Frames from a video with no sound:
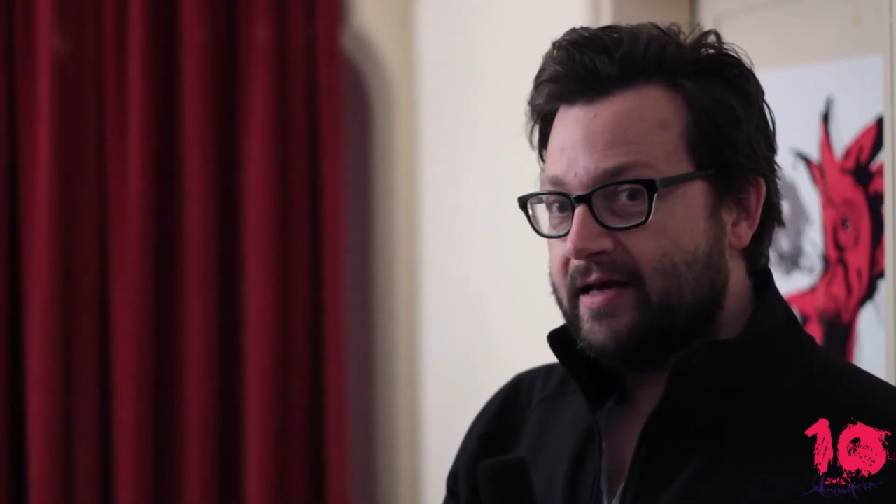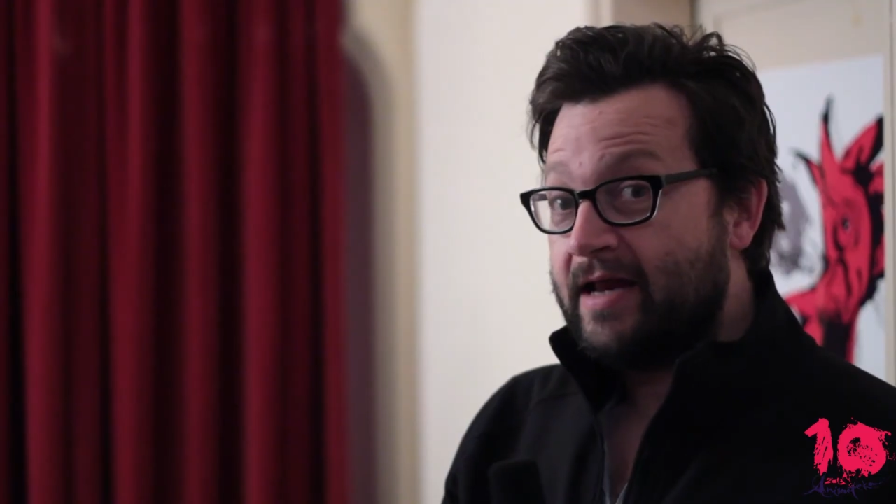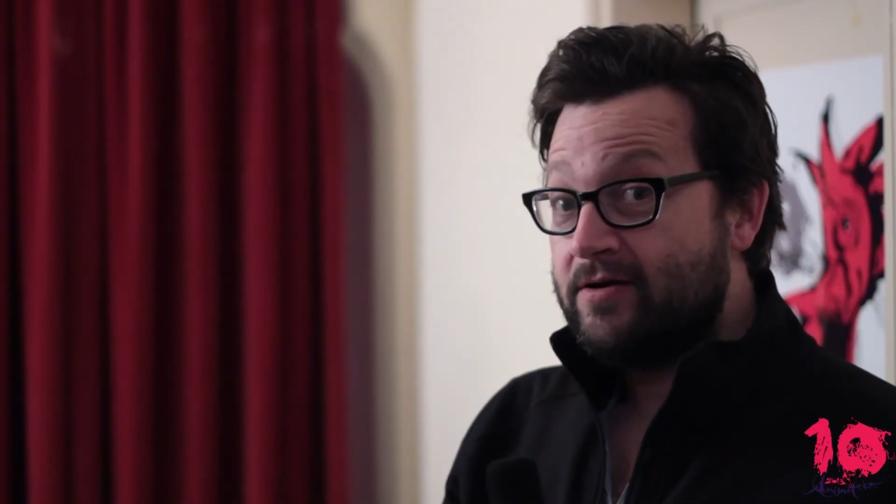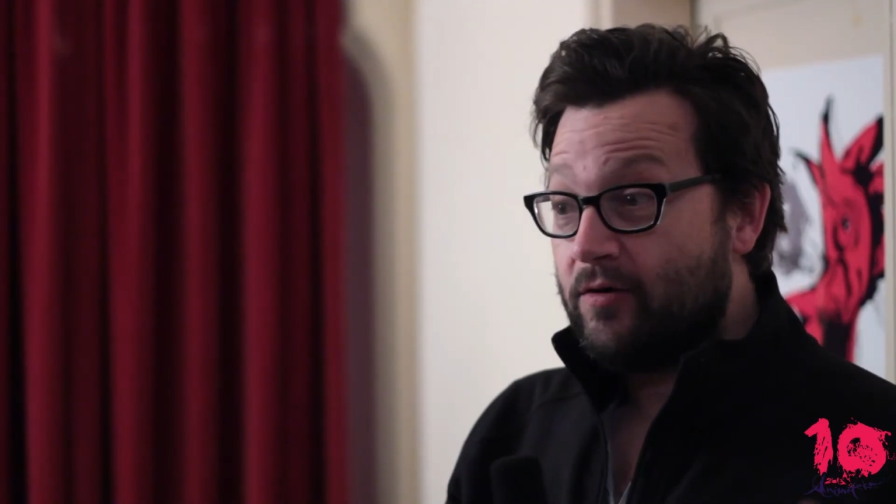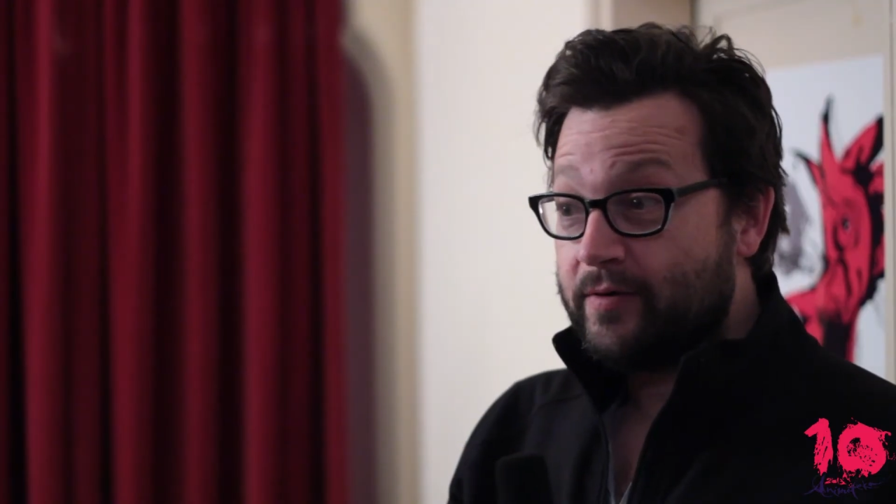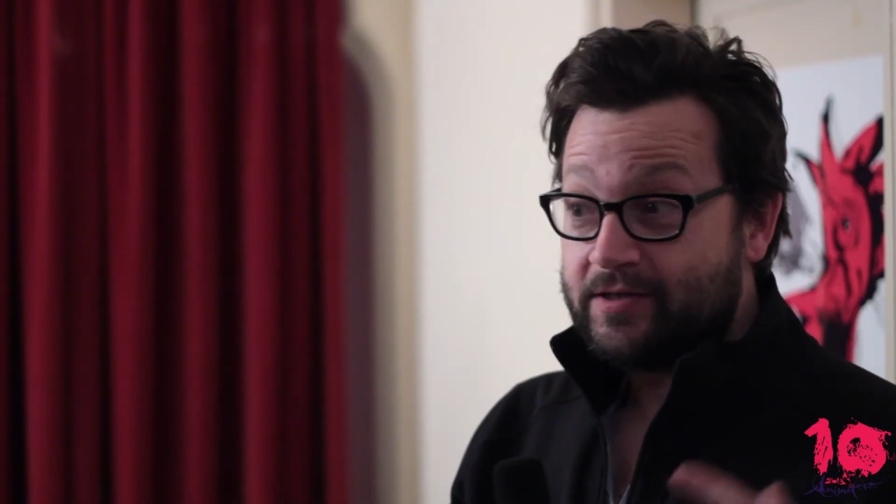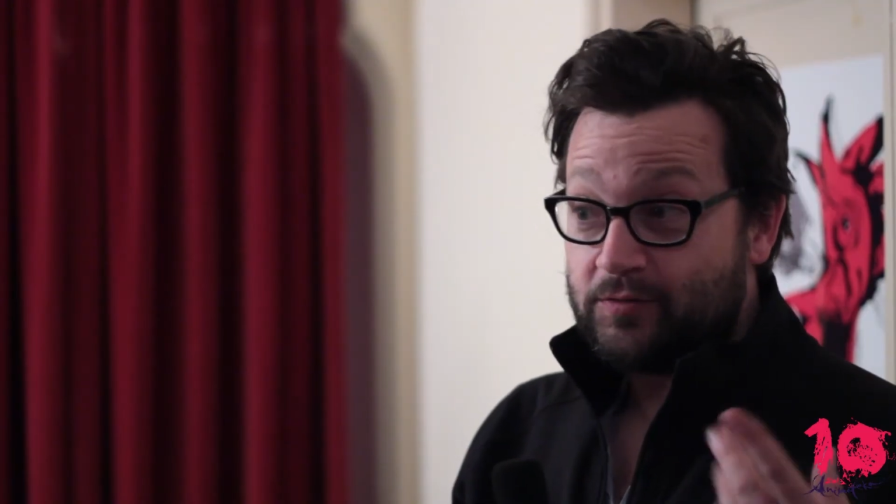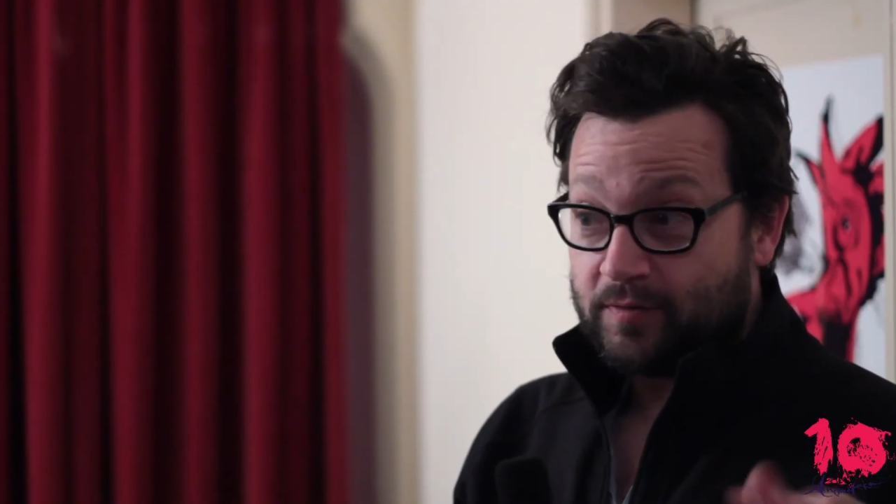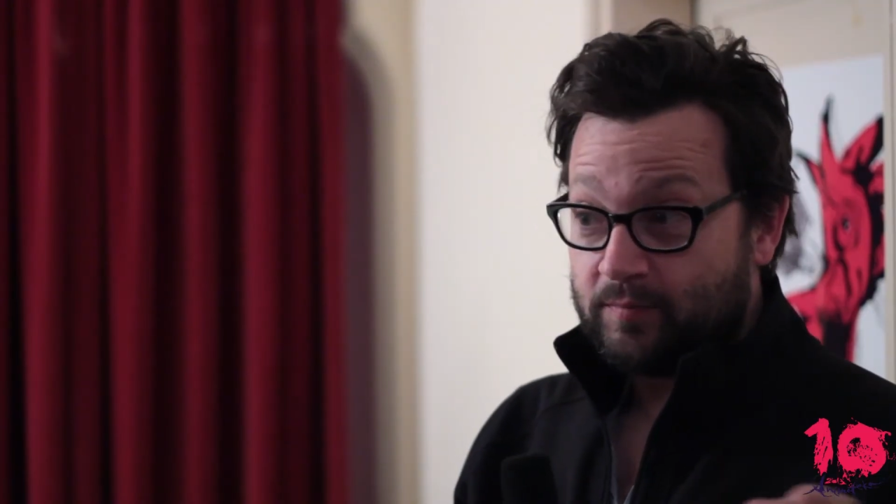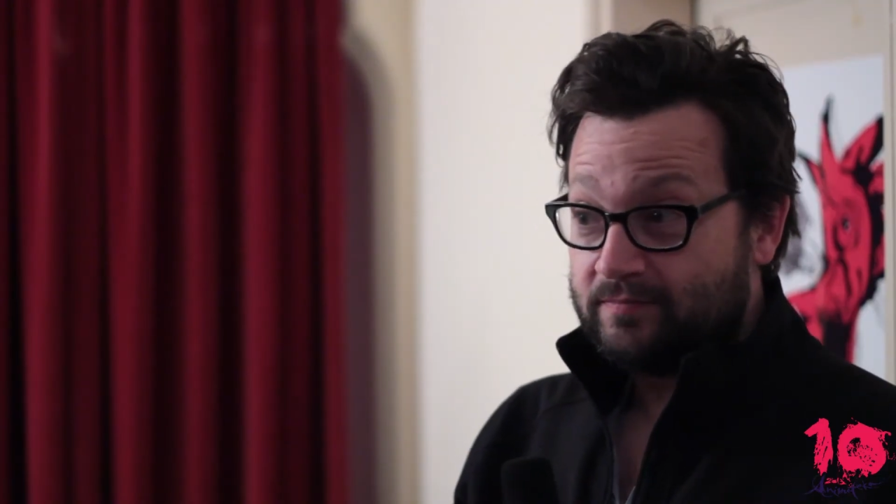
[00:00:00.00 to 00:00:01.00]
and knowing
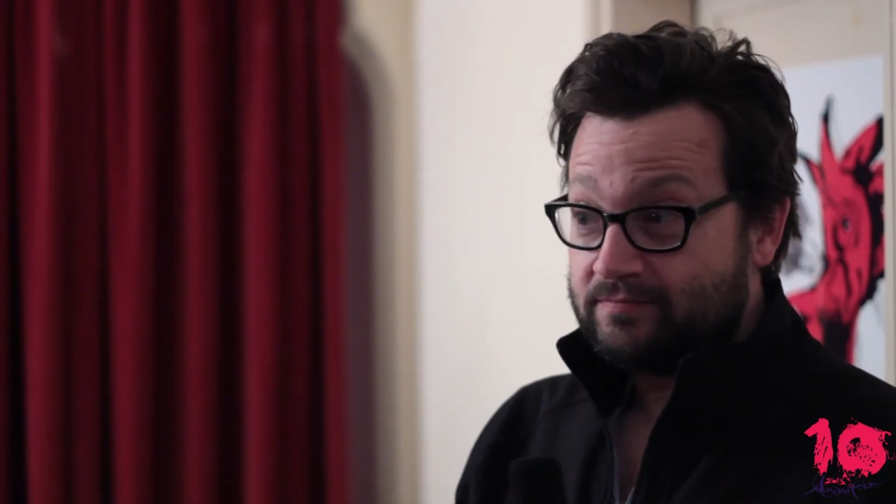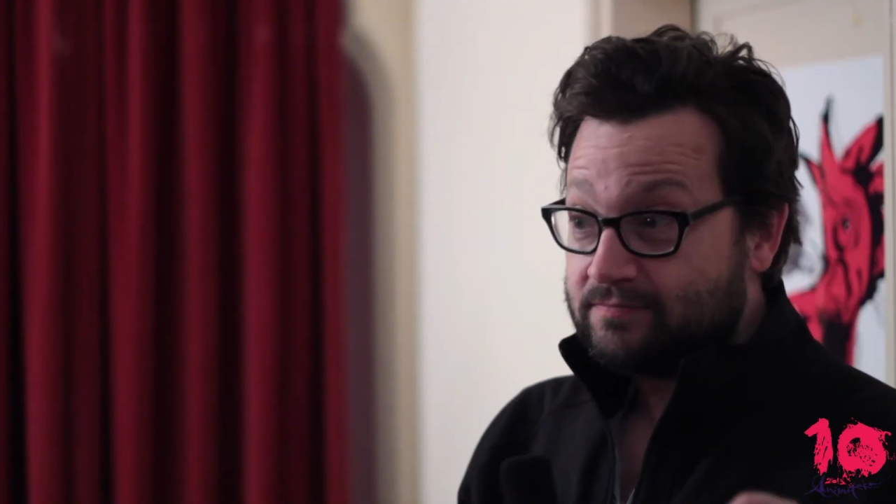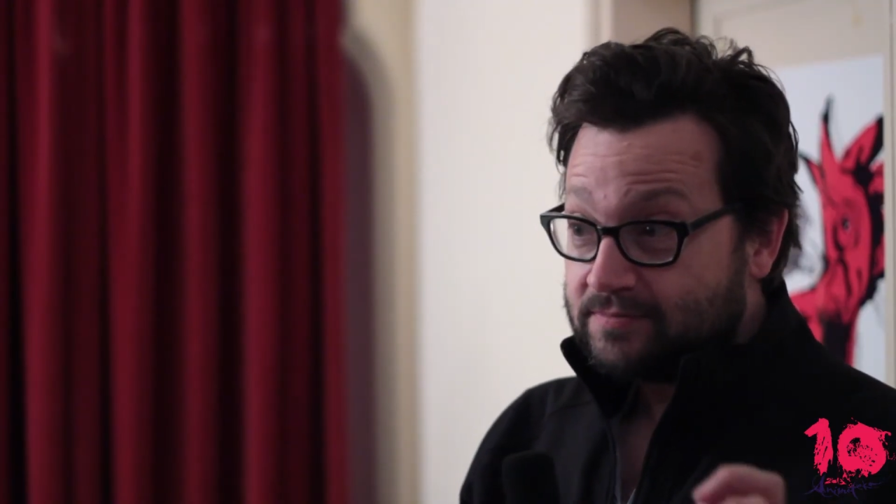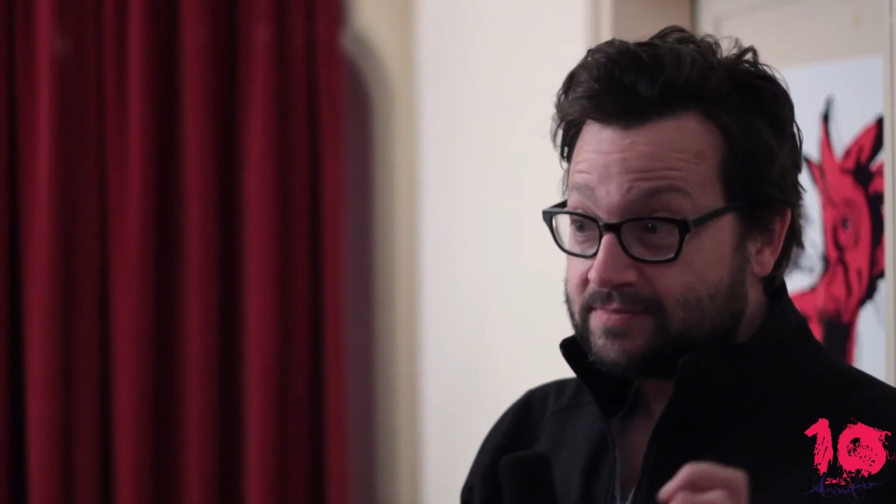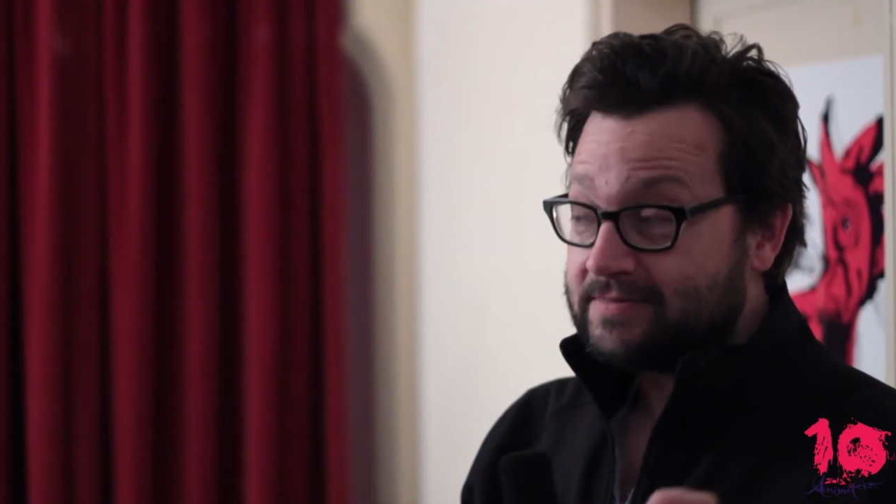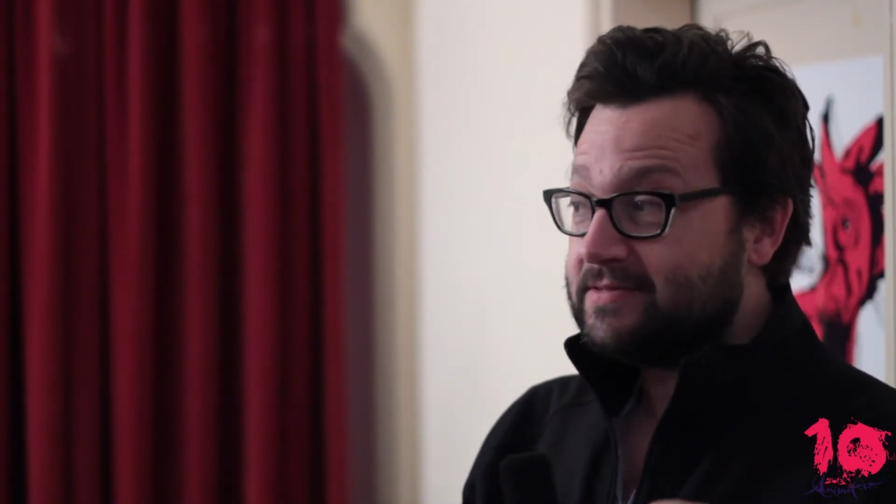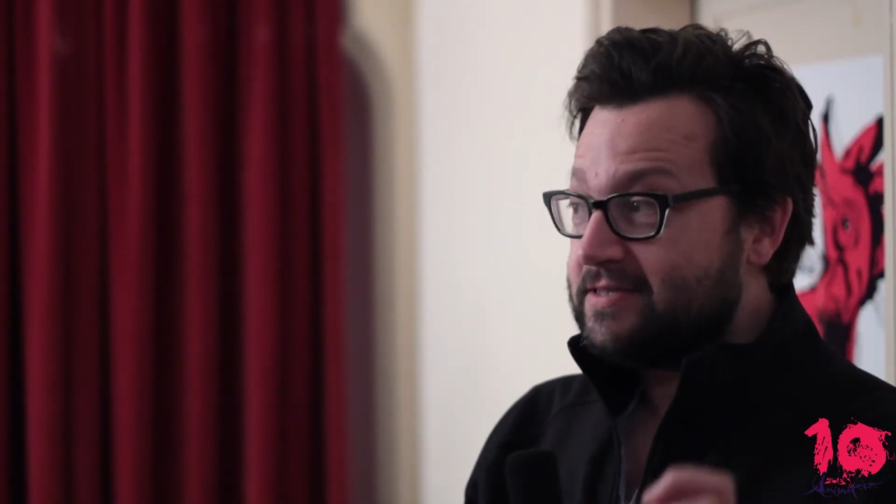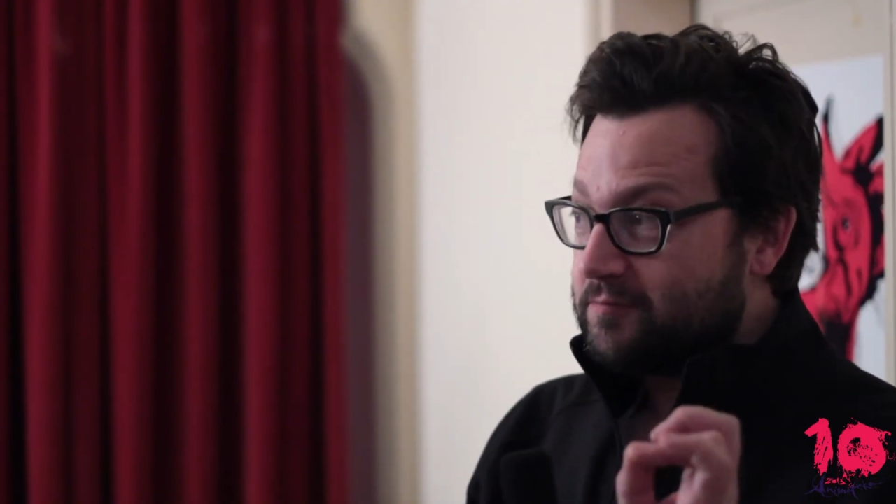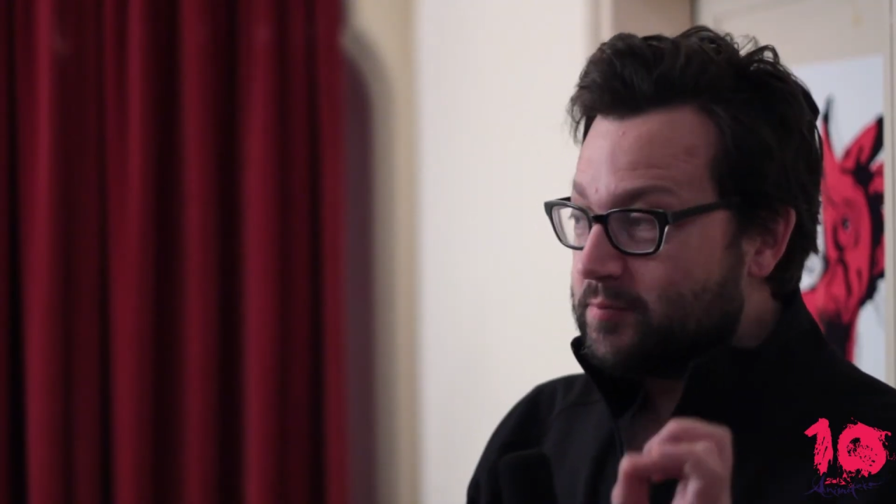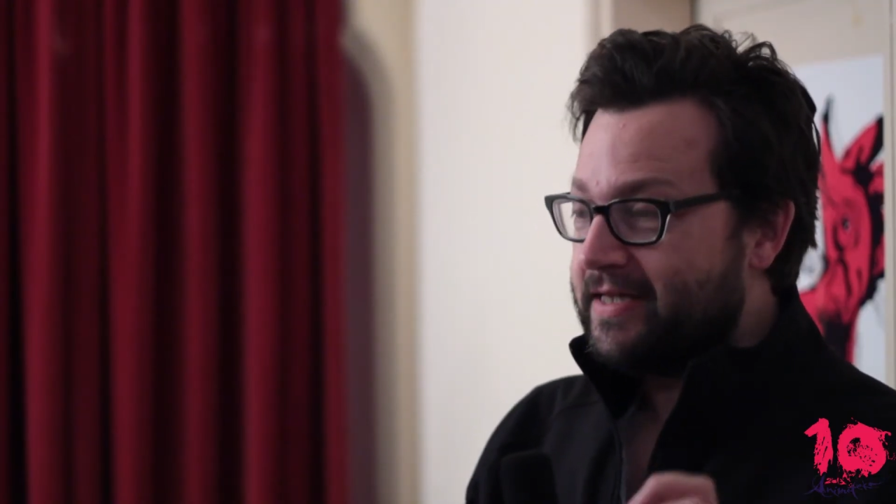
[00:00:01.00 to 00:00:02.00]
you can kind of